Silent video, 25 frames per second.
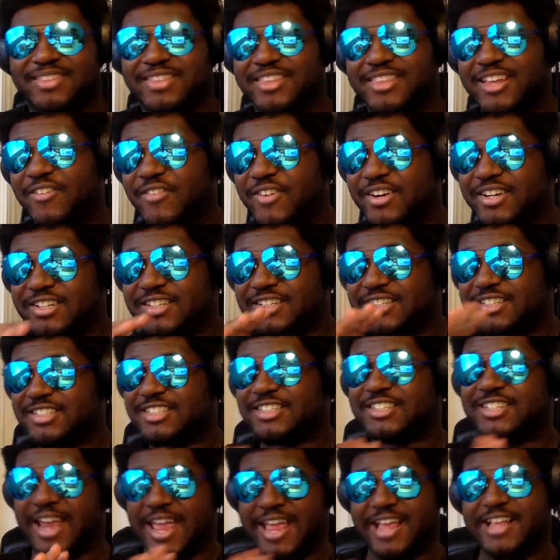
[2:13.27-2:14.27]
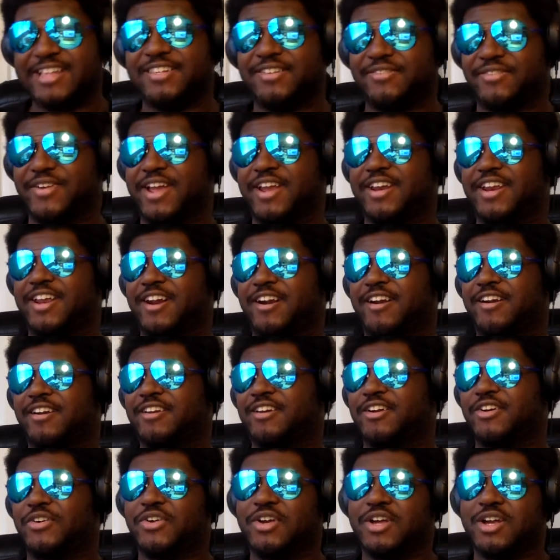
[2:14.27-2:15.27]
Different shades of red hair,
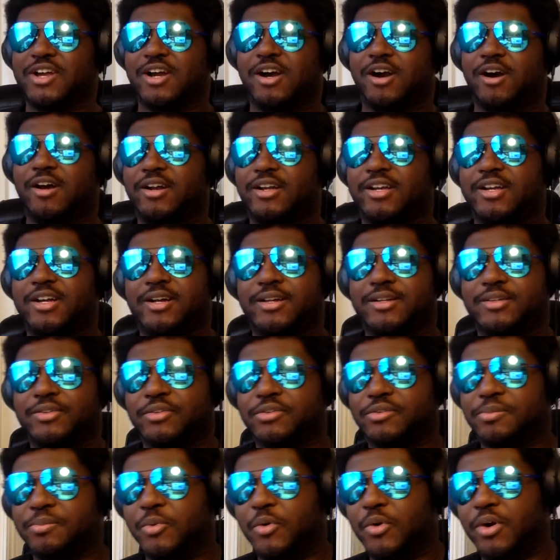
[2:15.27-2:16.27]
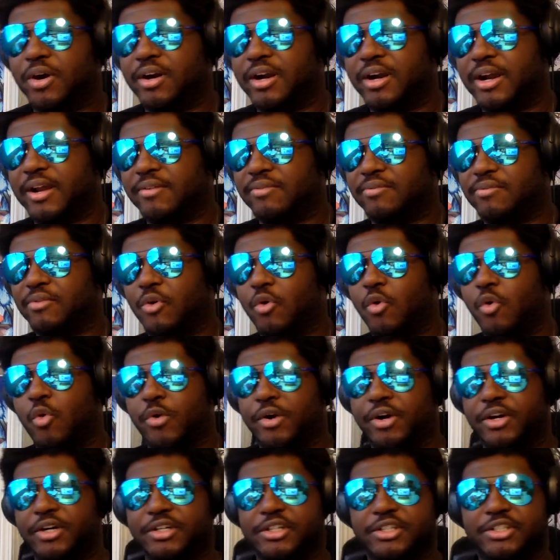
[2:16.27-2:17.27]
you know. Hanukkah's was more like the
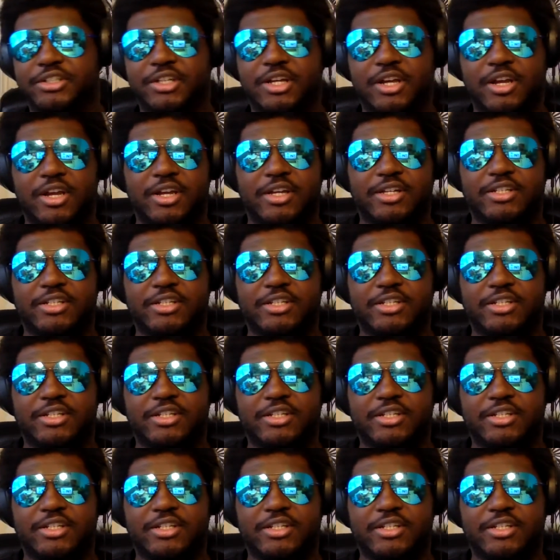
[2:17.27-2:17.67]
orange.